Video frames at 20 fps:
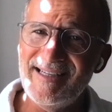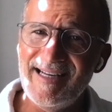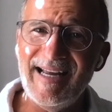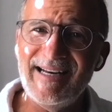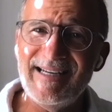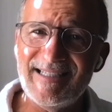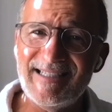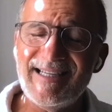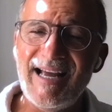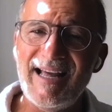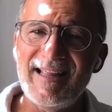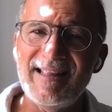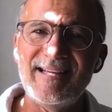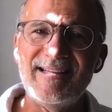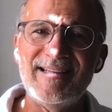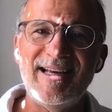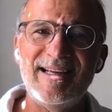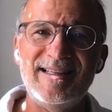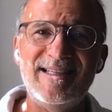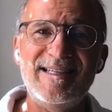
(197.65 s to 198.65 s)

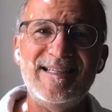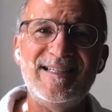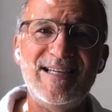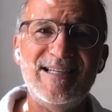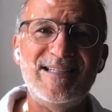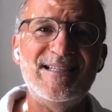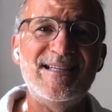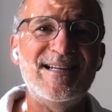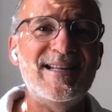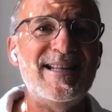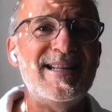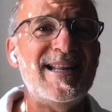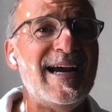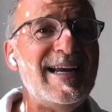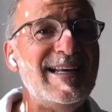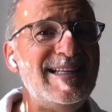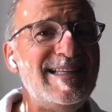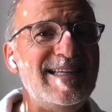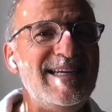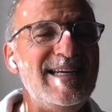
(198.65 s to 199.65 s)
understand that this is in
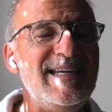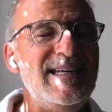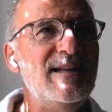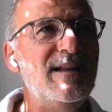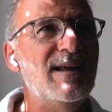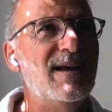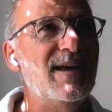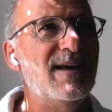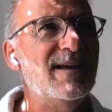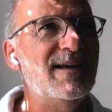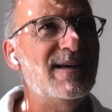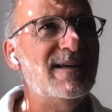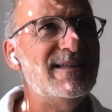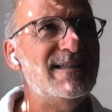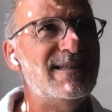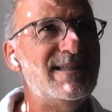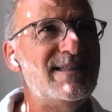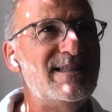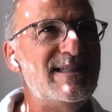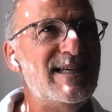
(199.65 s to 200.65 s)

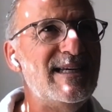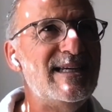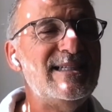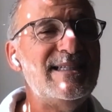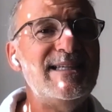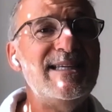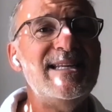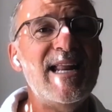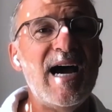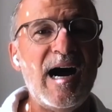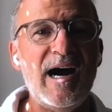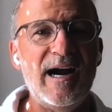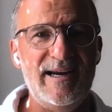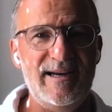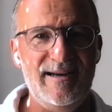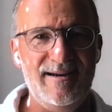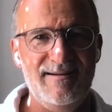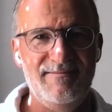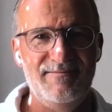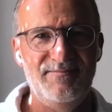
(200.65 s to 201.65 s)

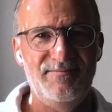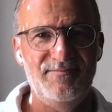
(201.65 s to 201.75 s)
1969